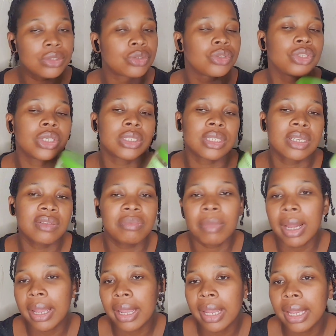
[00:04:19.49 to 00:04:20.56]
to just give
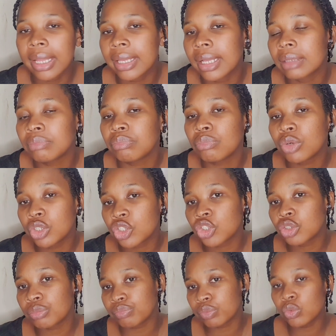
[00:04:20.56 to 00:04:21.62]
my hair that
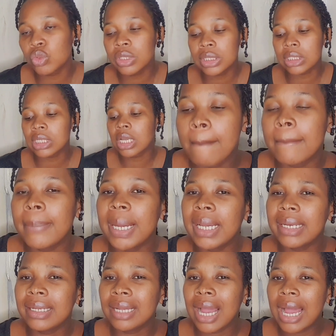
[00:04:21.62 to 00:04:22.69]
moisture boost.
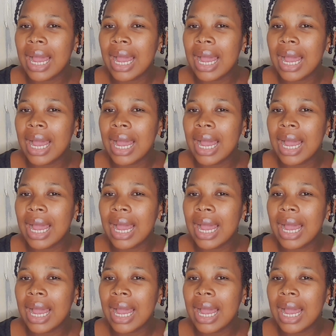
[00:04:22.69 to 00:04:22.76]
But